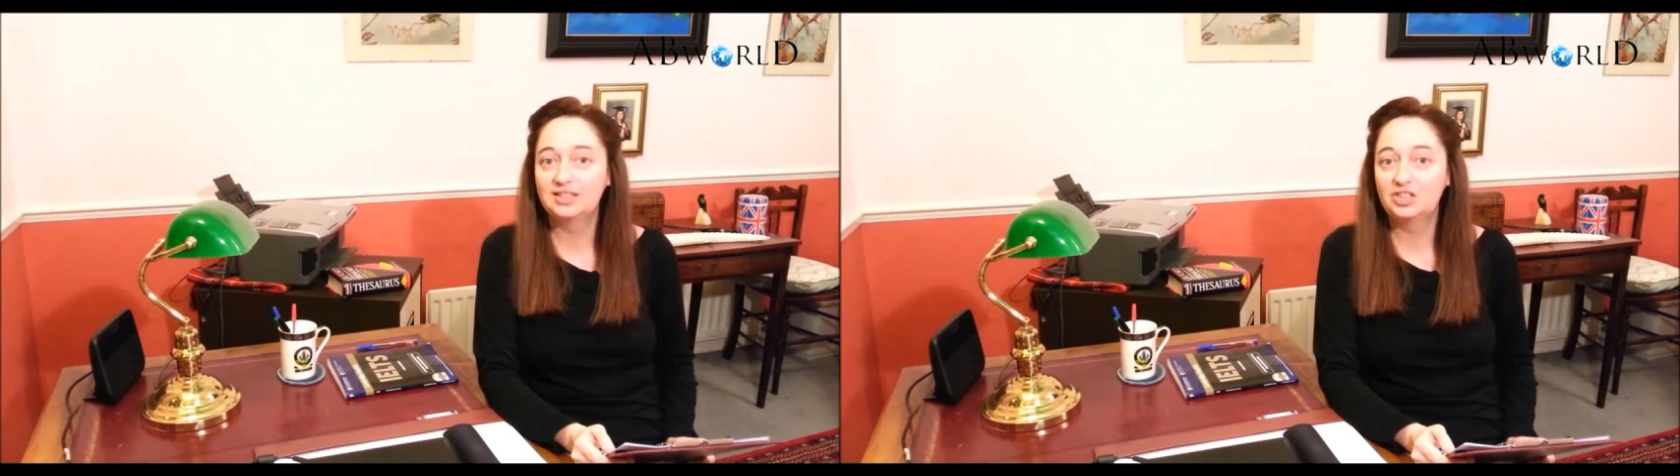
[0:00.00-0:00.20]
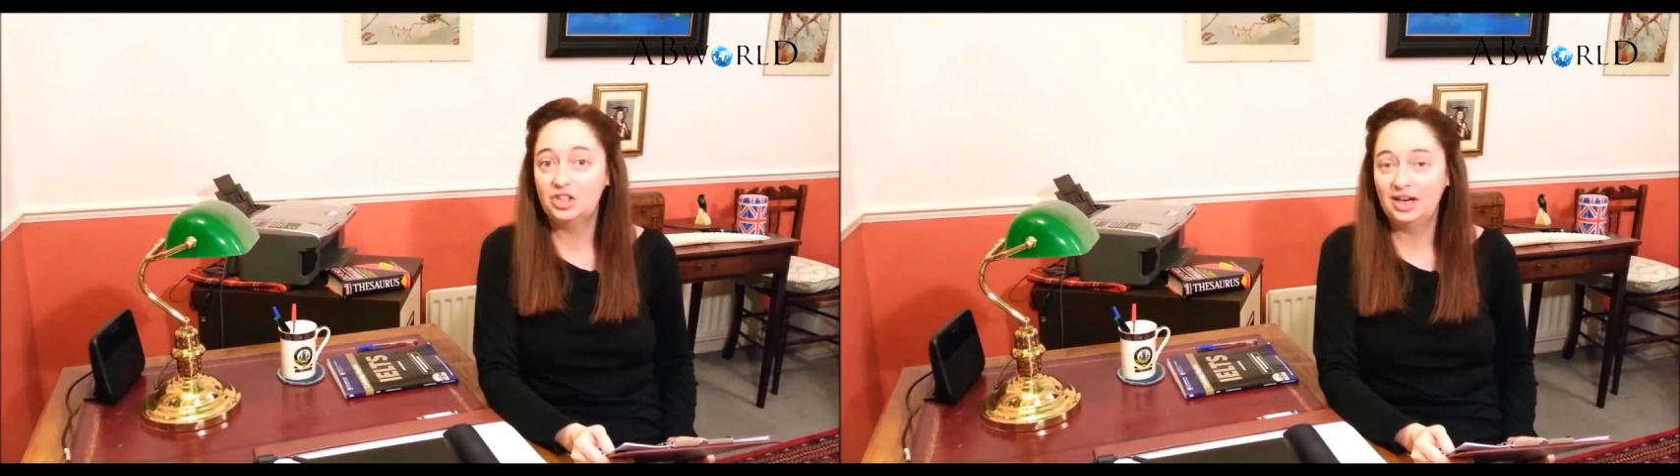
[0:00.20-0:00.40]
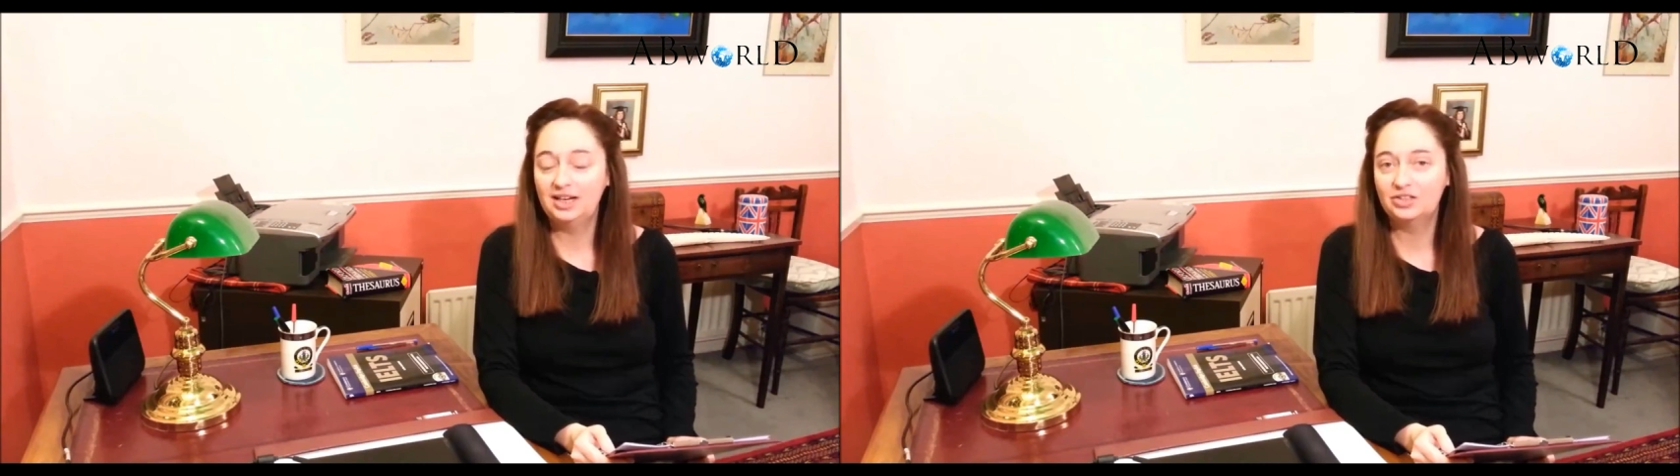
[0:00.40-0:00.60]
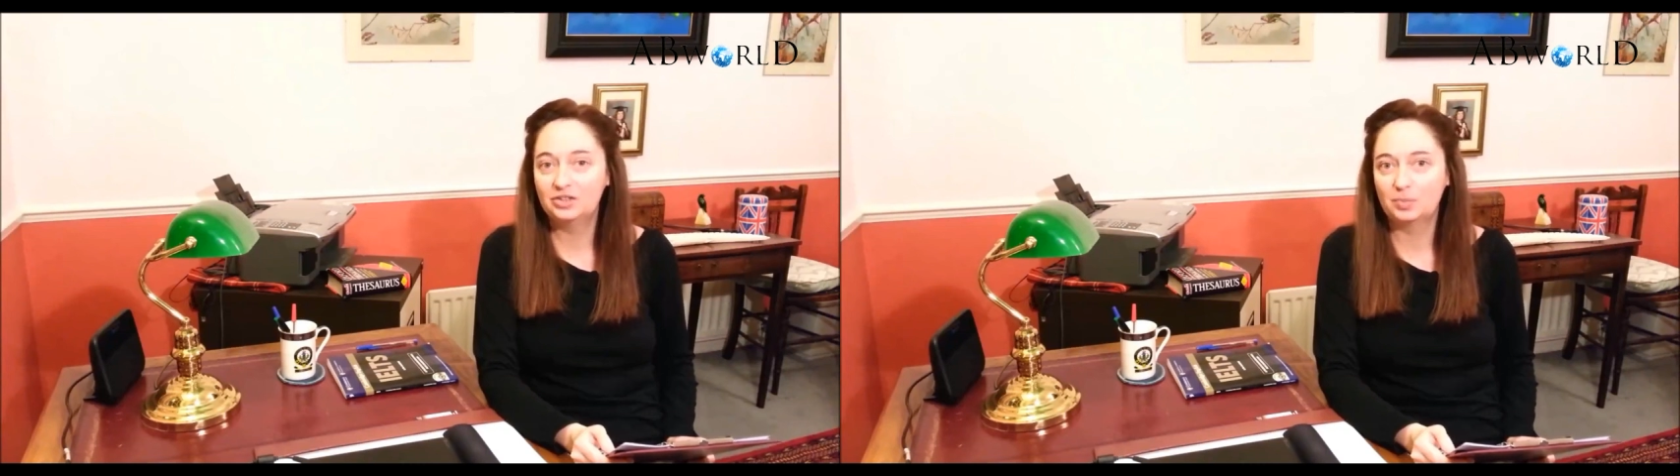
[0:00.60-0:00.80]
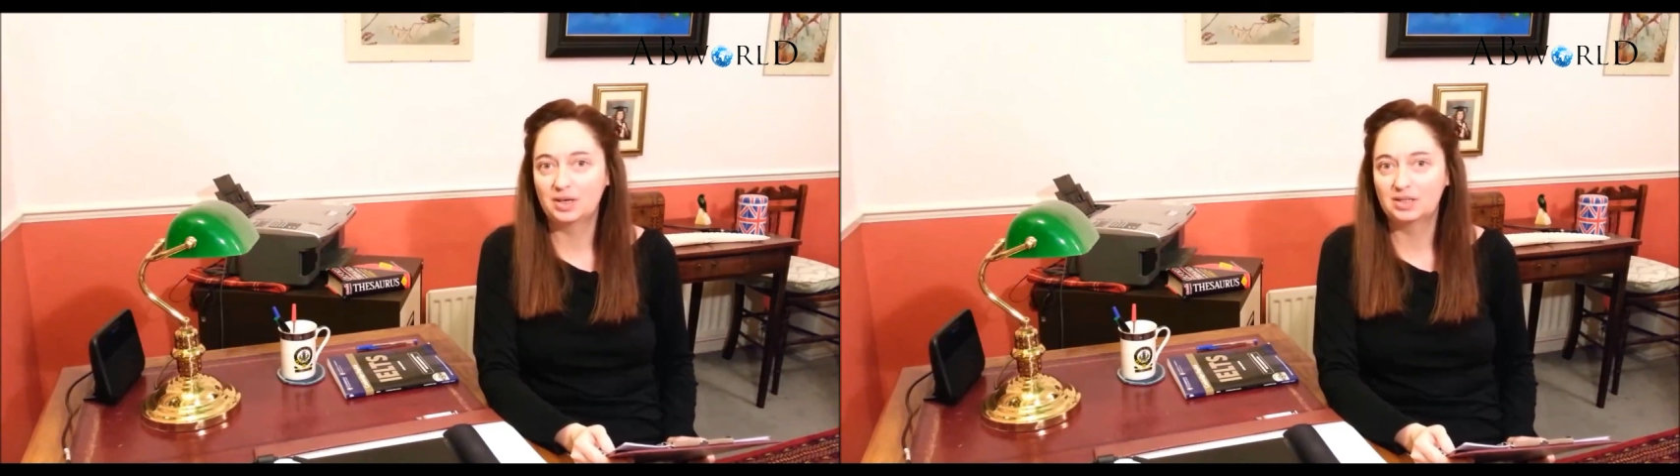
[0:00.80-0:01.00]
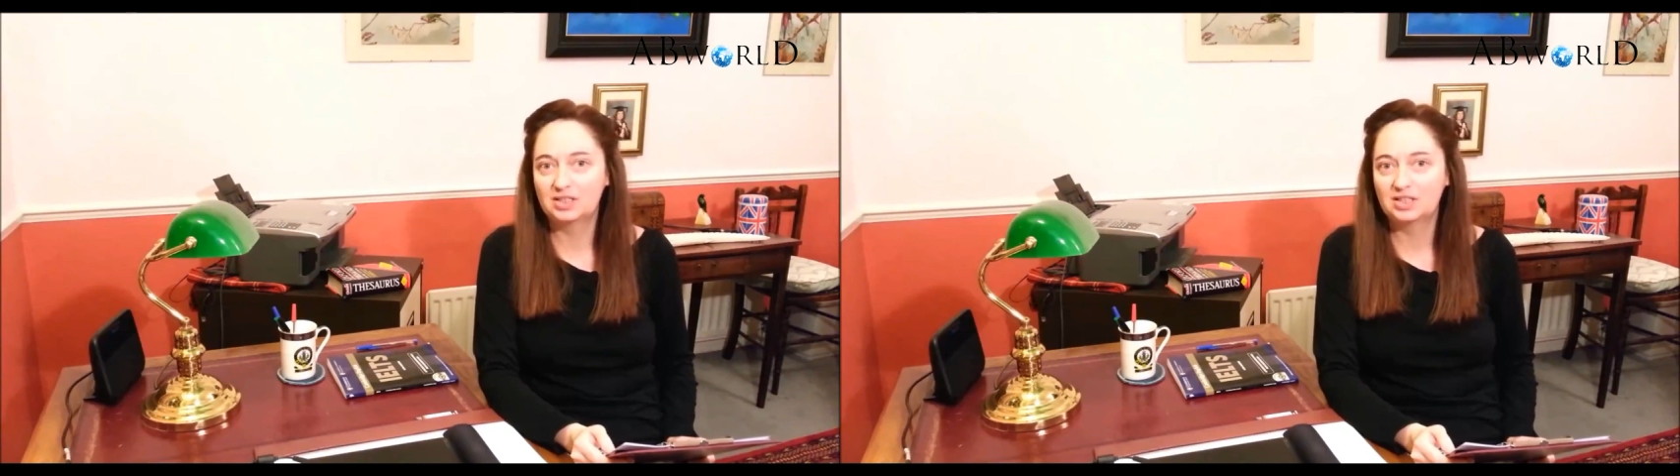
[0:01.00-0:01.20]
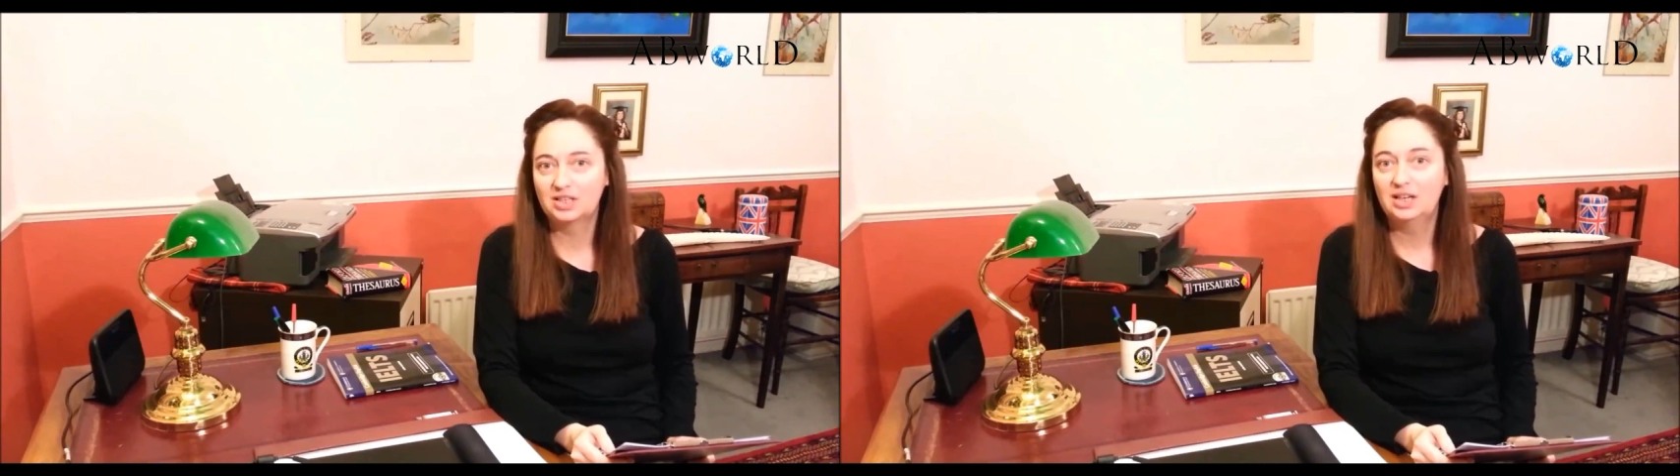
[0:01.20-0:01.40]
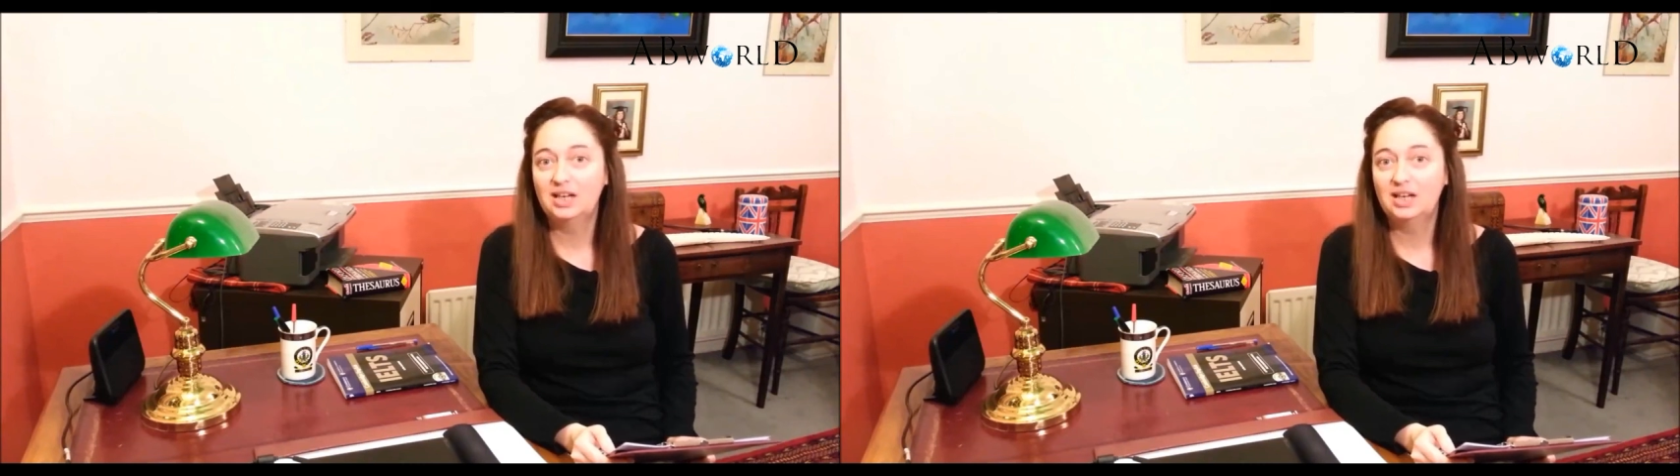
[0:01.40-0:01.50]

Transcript: has changed much